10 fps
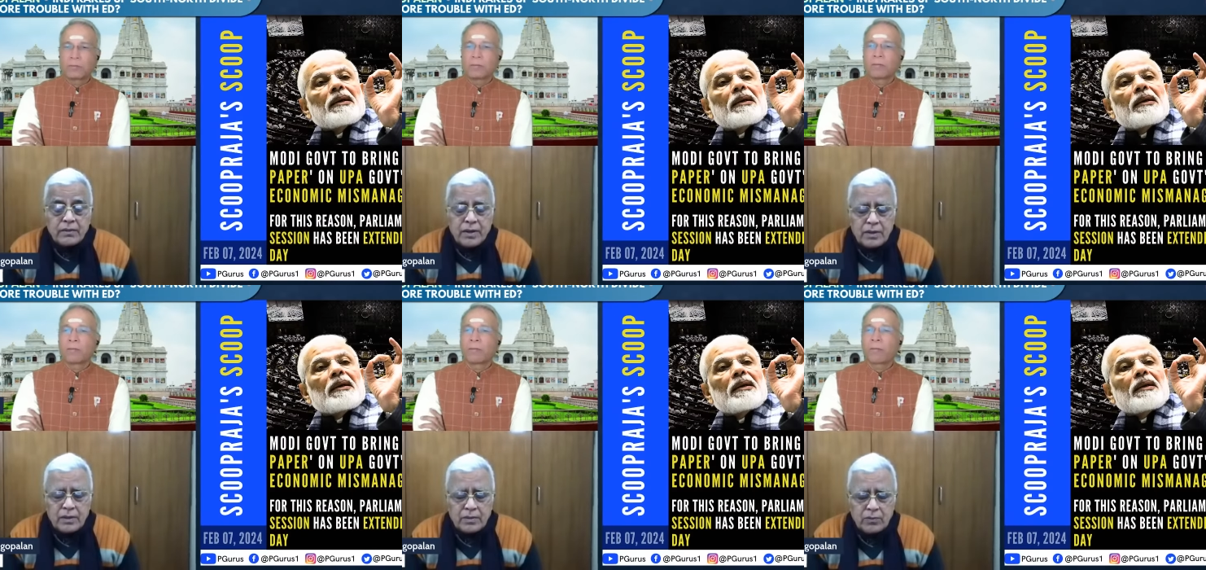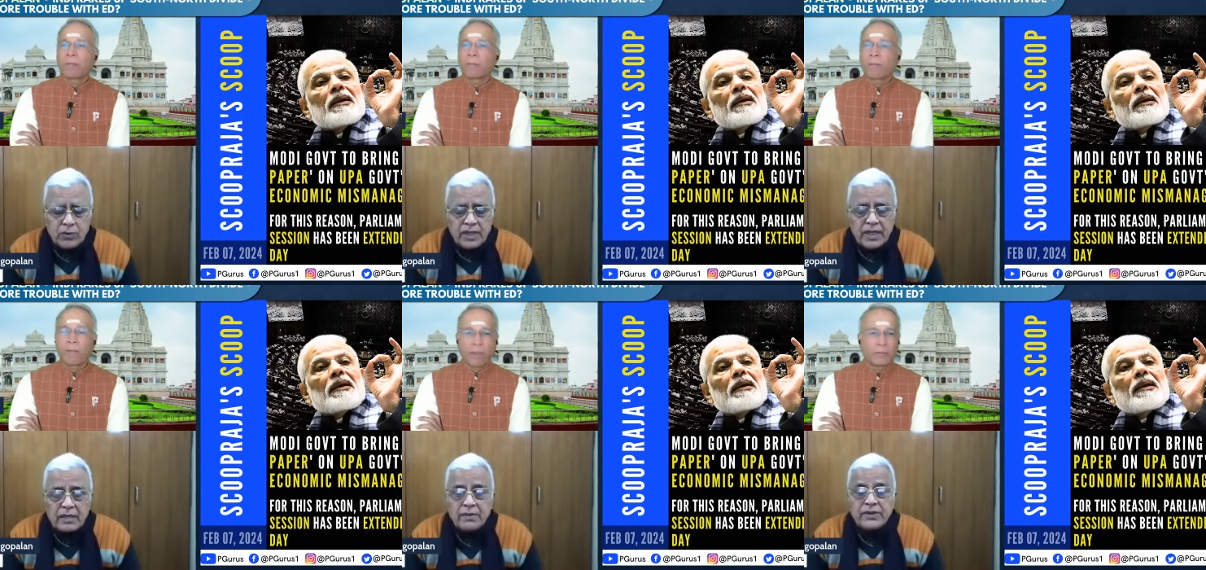Speaker 1: Uh, Modi
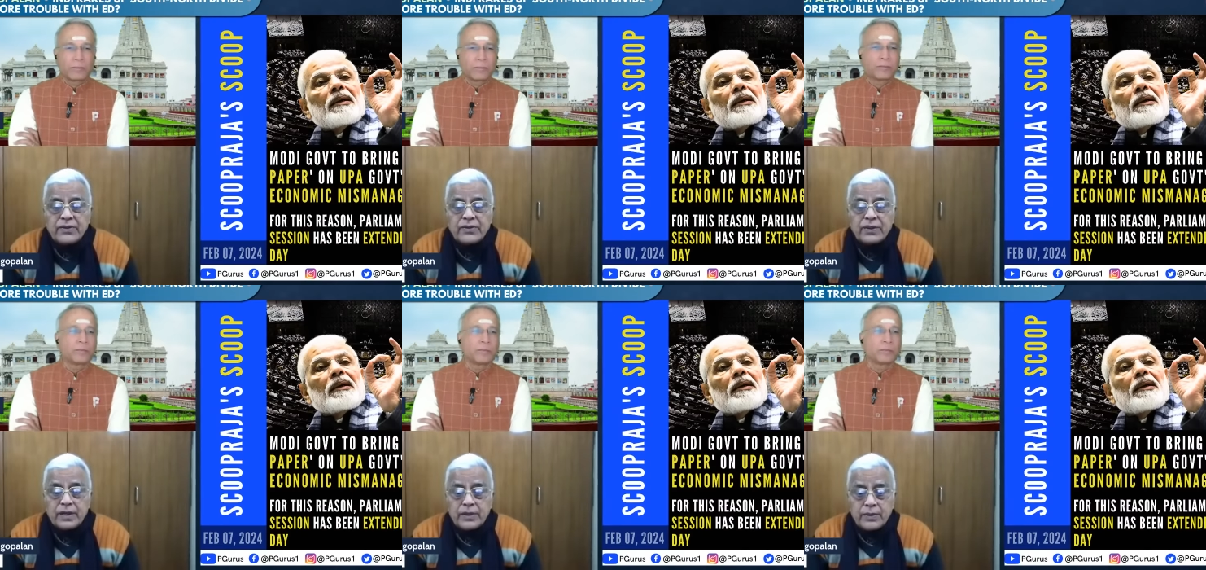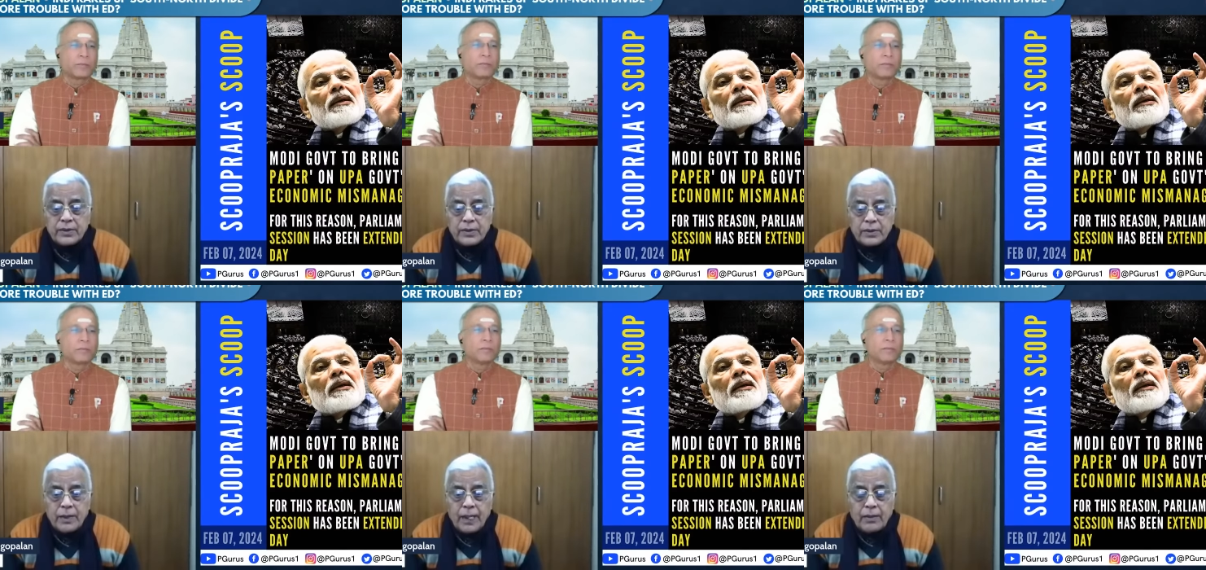governments, uh, you
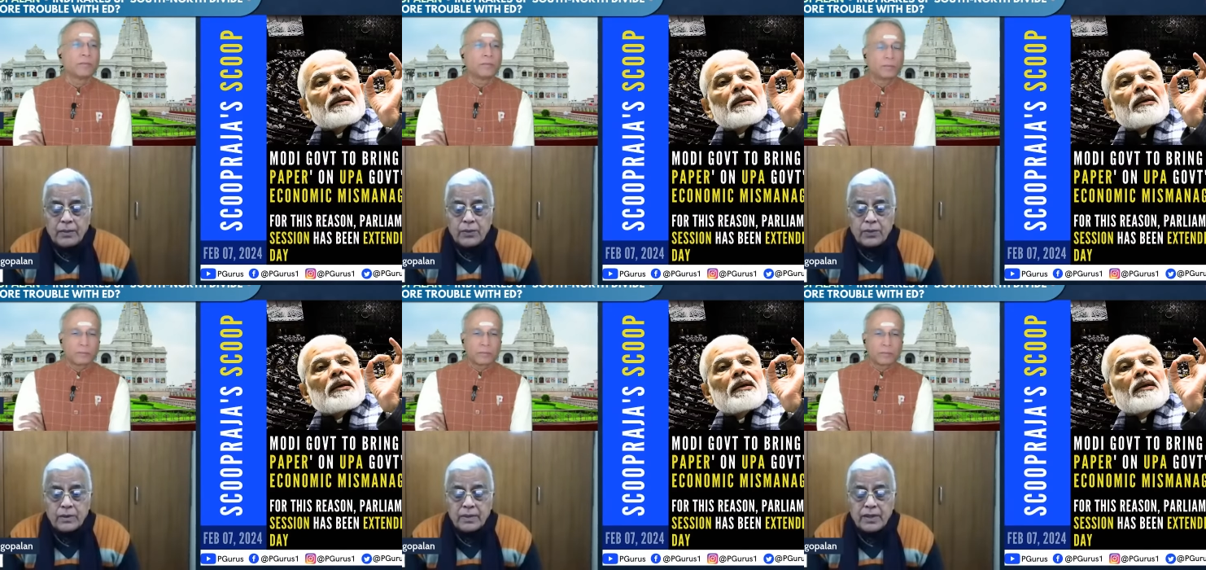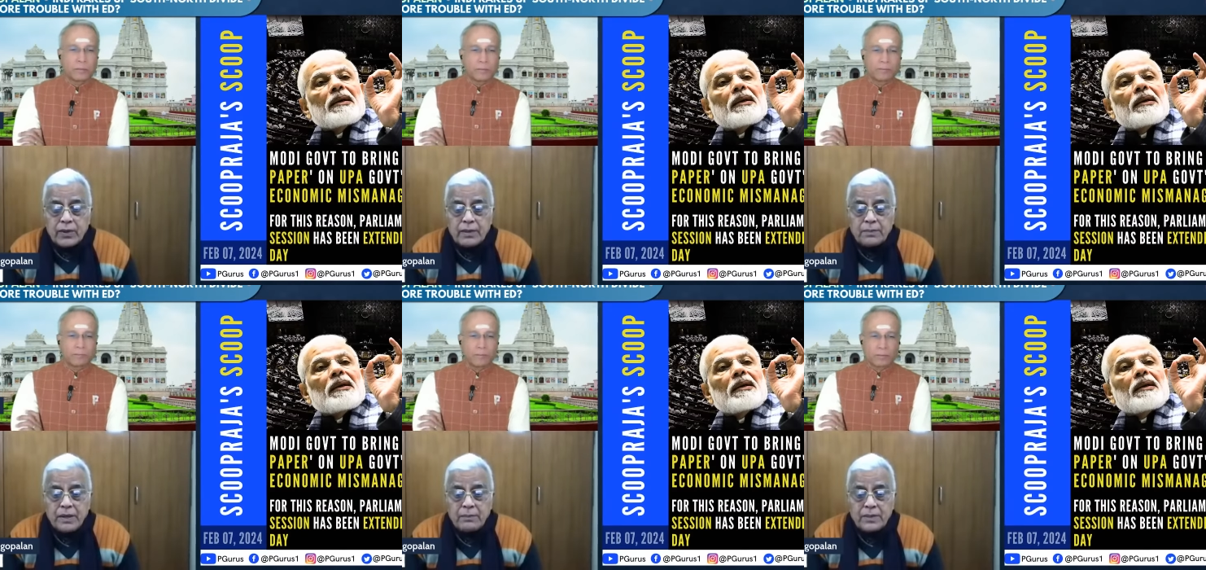know, to giving a white
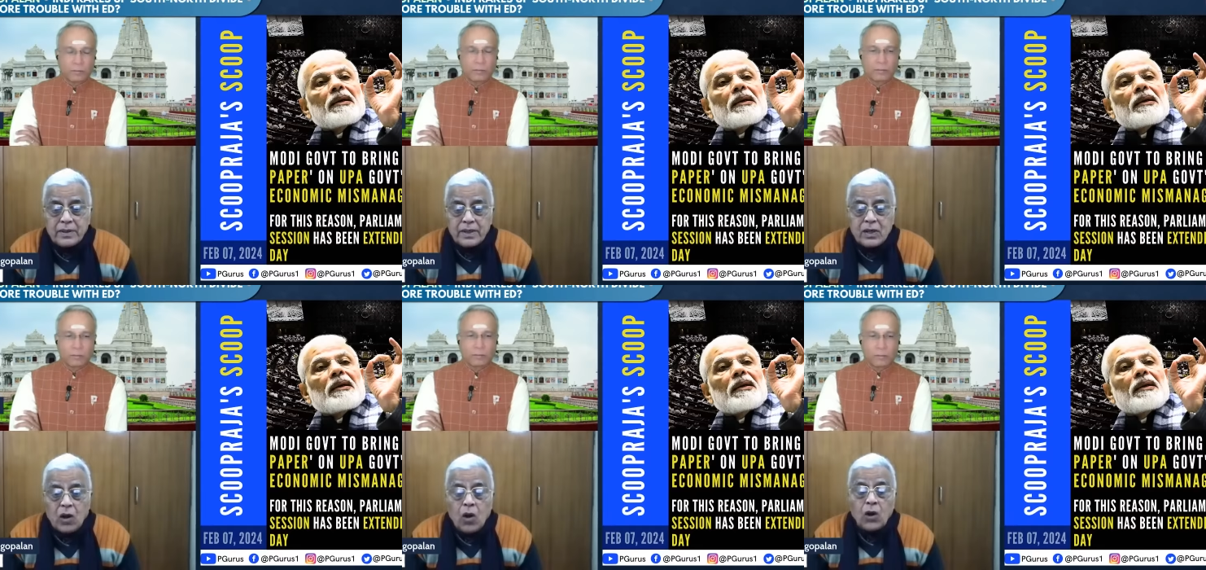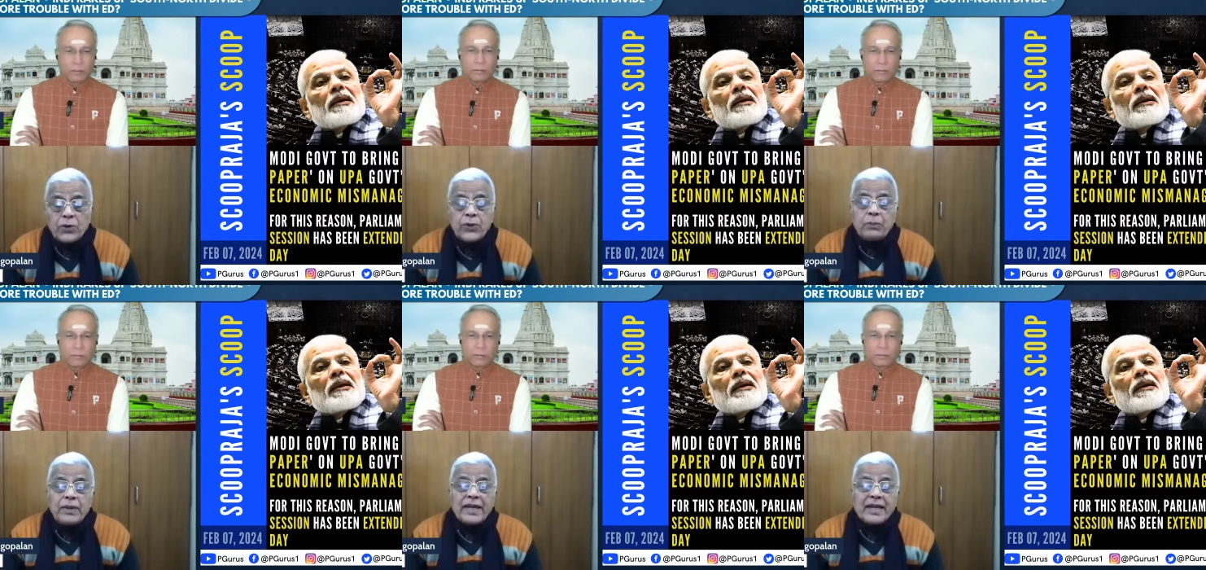paper on
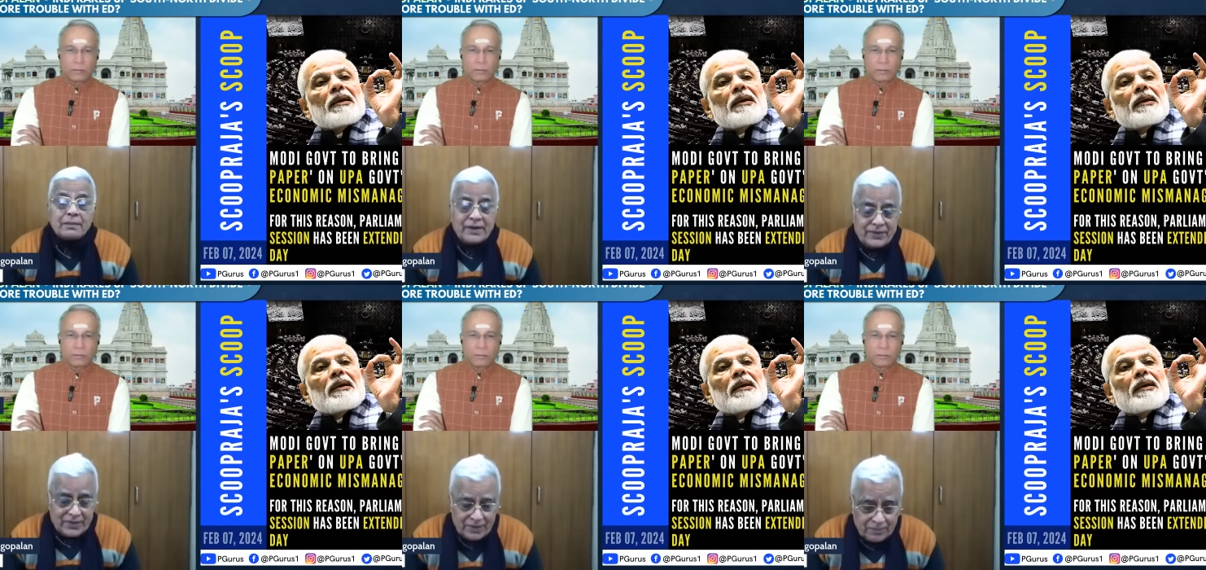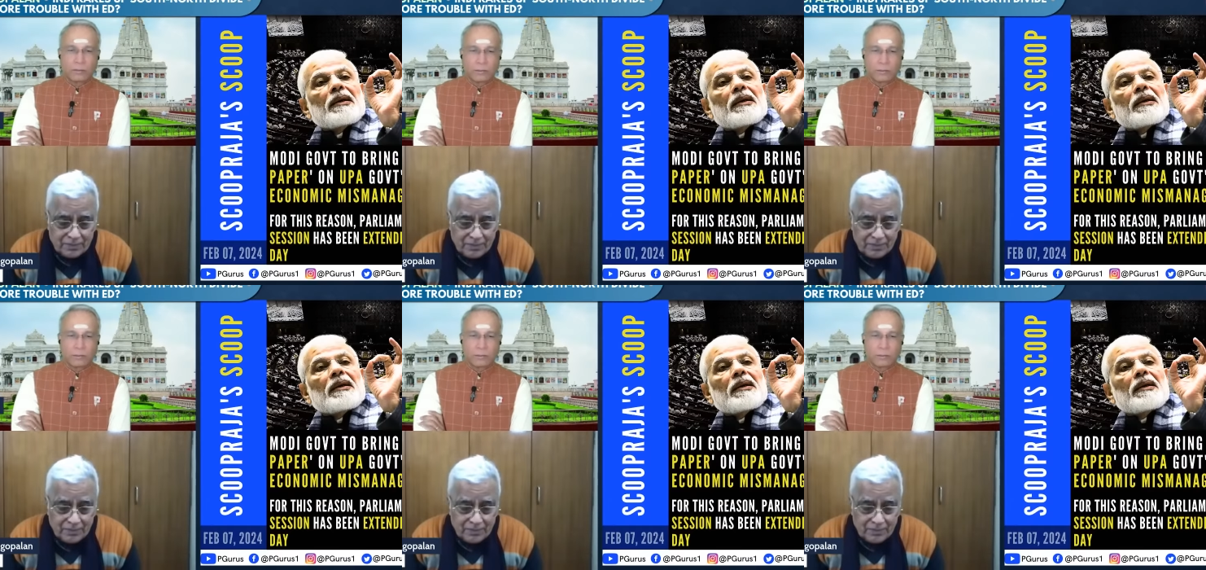UPA governments.